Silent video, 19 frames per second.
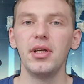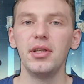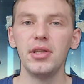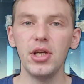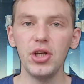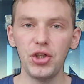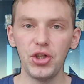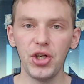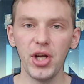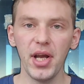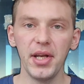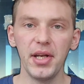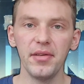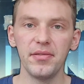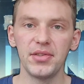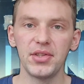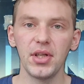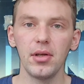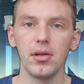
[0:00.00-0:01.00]

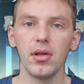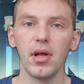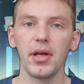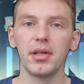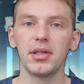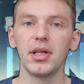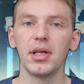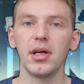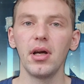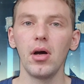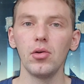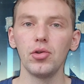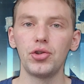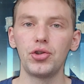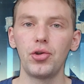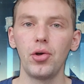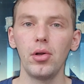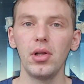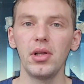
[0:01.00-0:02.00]
Initiatives like the
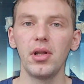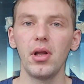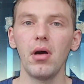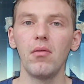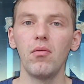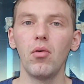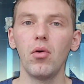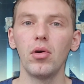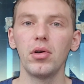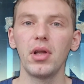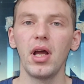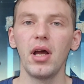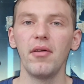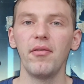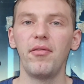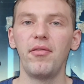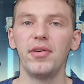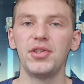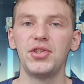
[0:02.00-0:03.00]
Australian Award
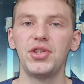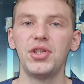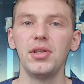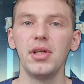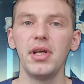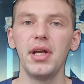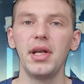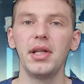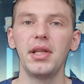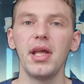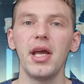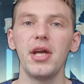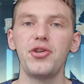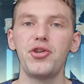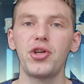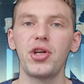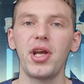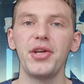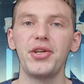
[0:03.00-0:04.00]
have facilitated
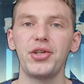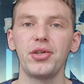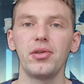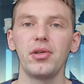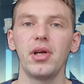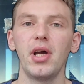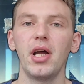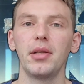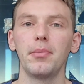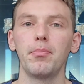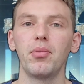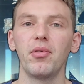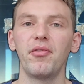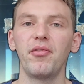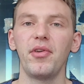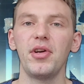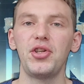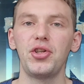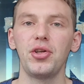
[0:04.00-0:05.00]
educational and
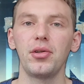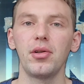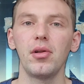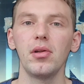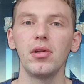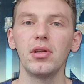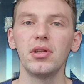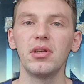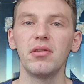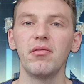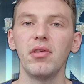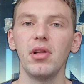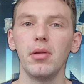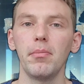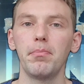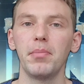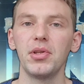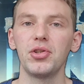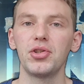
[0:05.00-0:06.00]
professional
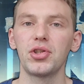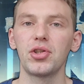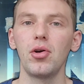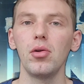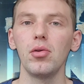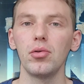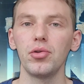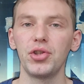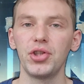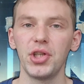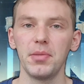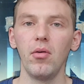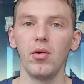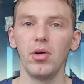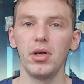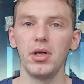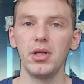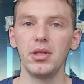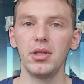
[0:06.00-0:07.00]
development scholarships
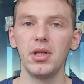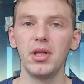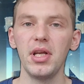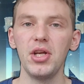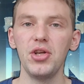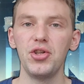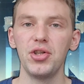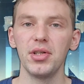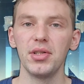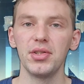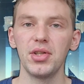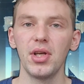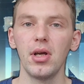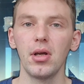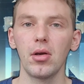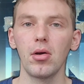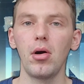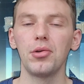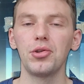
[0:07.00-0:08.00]
for Indonesians,
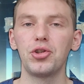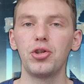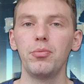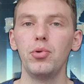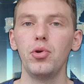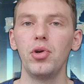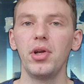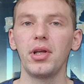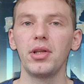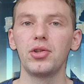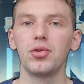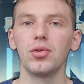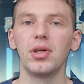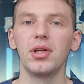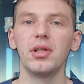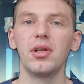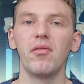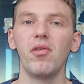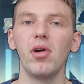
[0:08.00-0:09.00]
contributing to
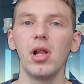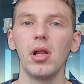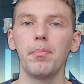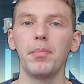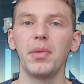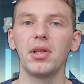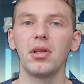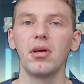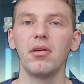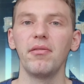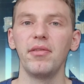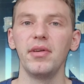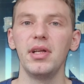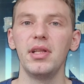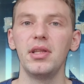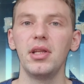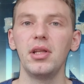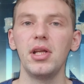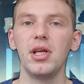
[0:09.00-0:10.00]
the development of
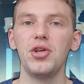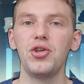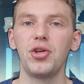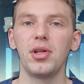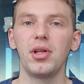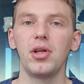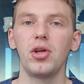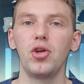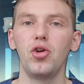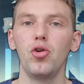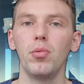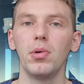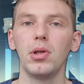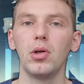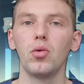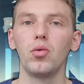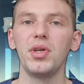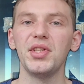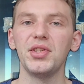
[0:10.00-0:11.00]
Indonesian
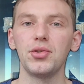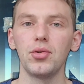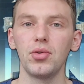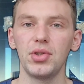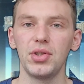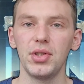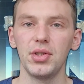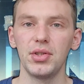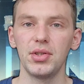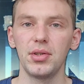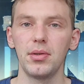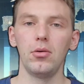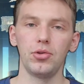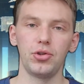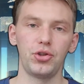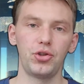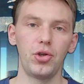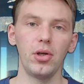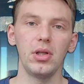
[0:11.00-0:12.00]
human resources.
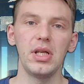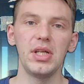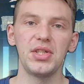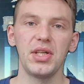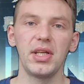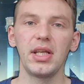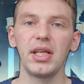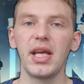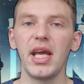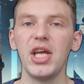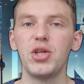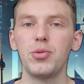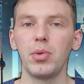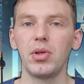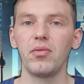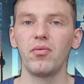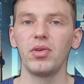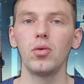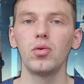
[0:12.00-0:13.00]
Australia's
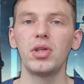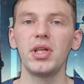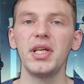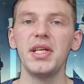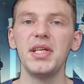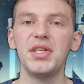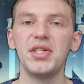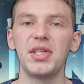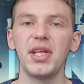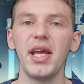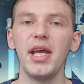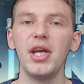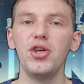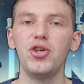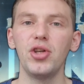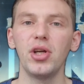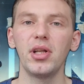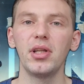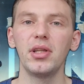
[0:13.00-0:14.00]
engagement with Southeast
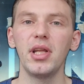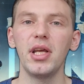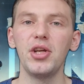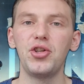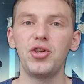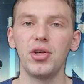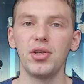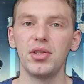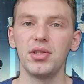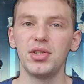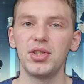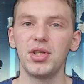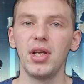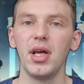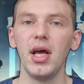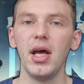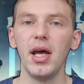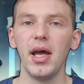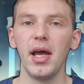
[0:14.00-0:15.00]
Asian nations
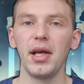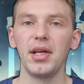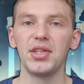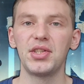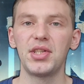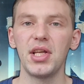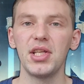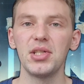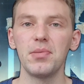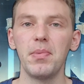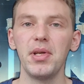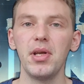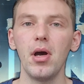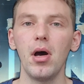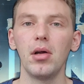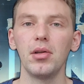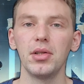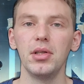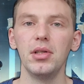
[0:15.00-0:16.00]
extends
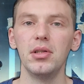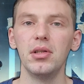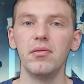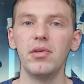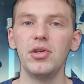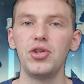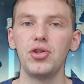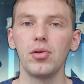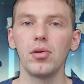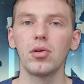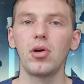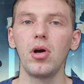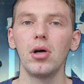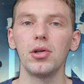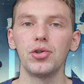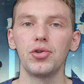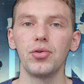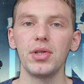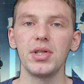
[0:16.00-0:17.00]
beyond individual
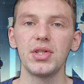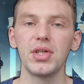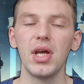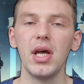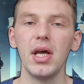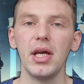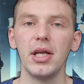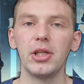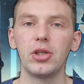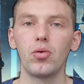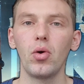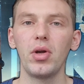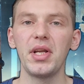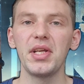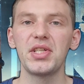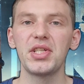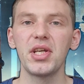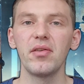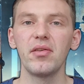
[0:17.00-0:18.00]
countries. In
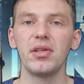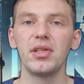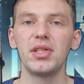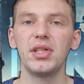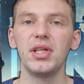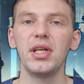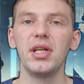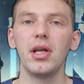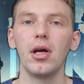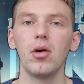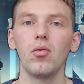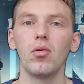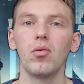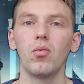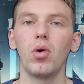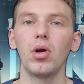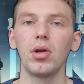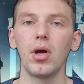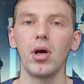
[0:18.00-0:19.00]
2017,
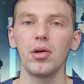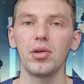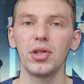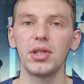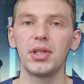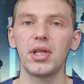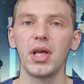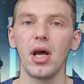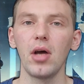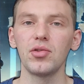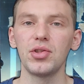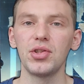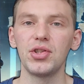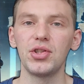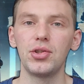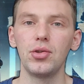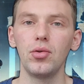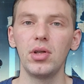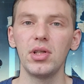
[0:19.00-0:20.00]
over 100,000
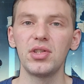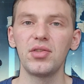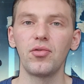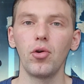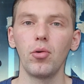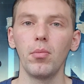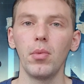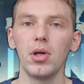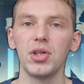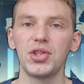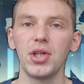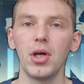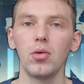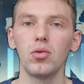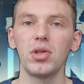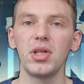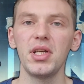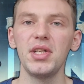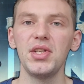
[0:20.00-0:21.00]
students from
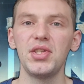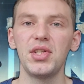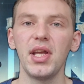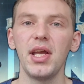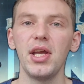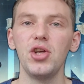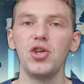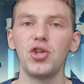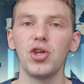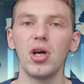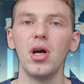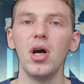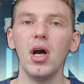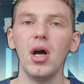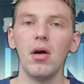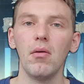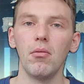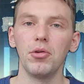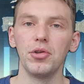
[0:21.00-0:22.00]
Southeast Asia
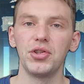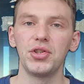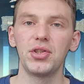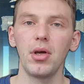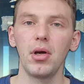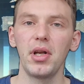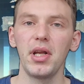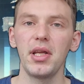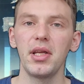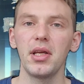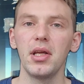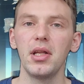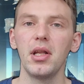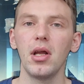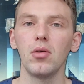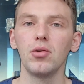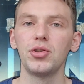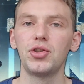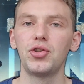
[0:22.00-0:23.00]
were studying
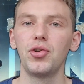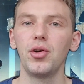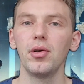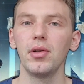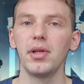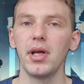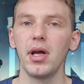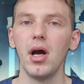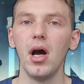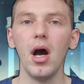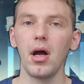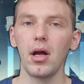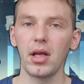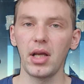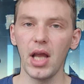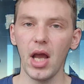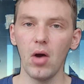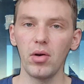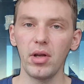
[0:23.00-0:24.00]
in Australia,
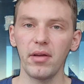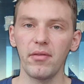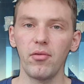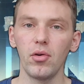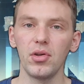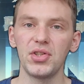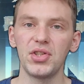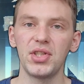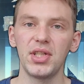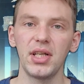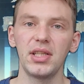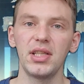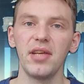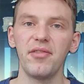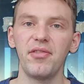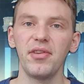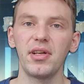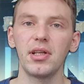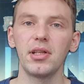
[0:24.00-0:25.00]
accounting for a
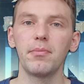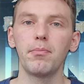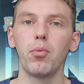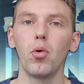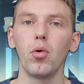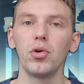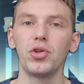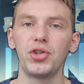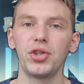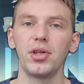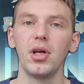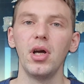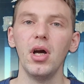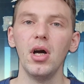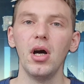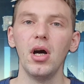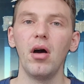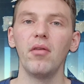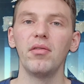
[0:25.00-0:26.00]
significant portion
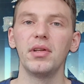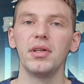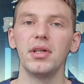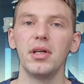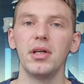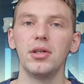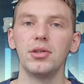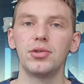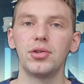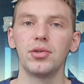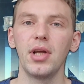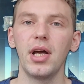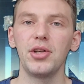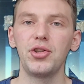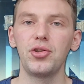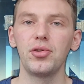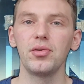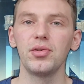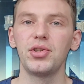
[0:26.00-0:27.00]
of the
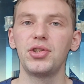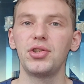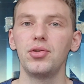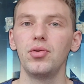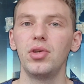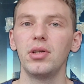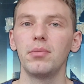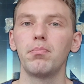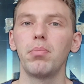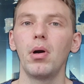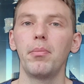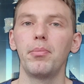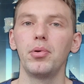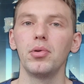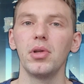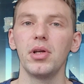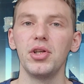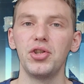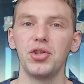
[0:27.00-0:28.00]
international student
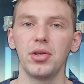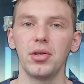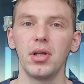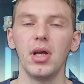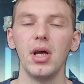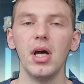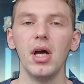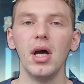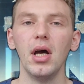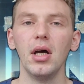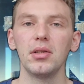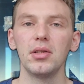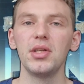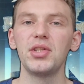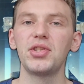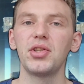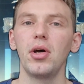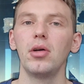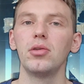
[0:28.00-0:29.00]
population.
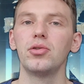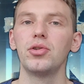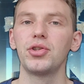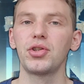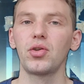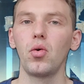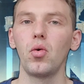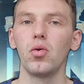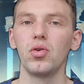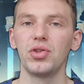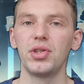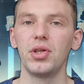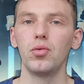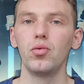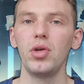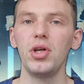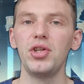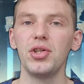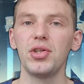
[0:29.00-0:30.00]
This underscores
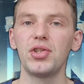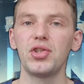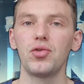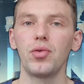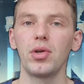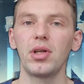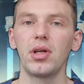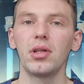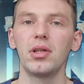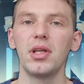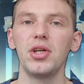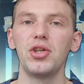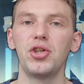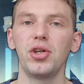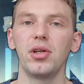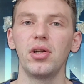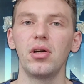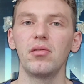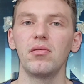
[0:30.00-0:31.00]
the region's
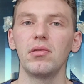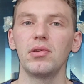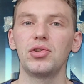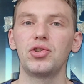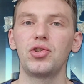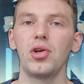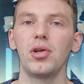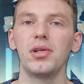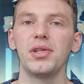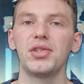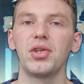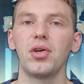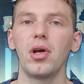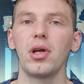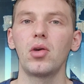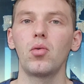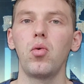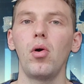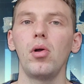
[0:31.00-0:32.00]
recognition of Australia's
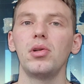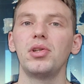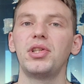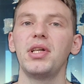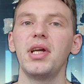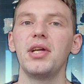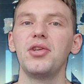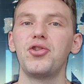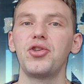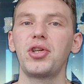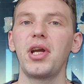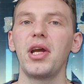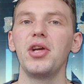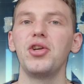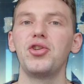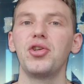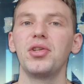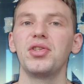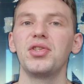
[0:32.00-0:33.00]
high-quality
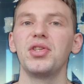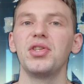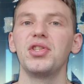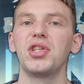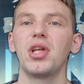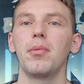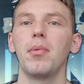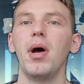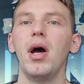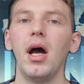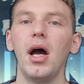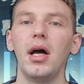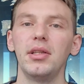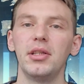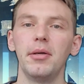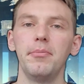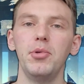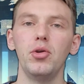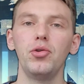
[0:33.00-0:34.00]
education system
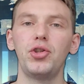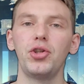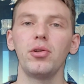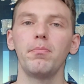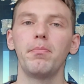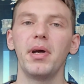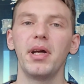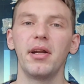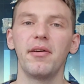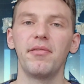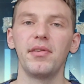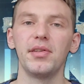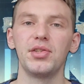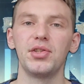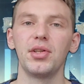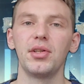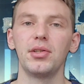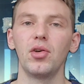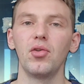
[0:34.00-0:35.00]
and the mutual
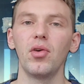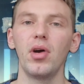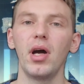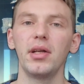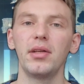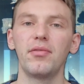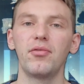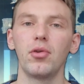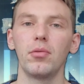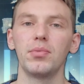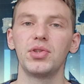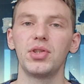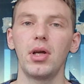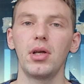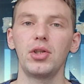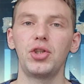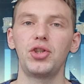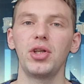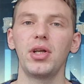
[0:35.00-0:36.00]
benefits derived from
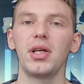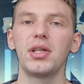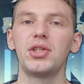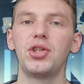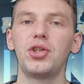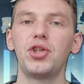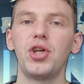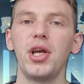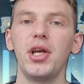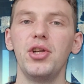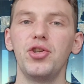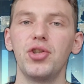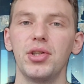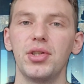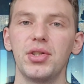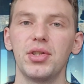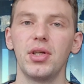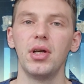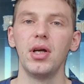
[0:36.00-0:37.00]
such
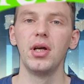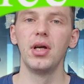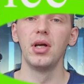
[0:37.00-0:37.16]
exchanges.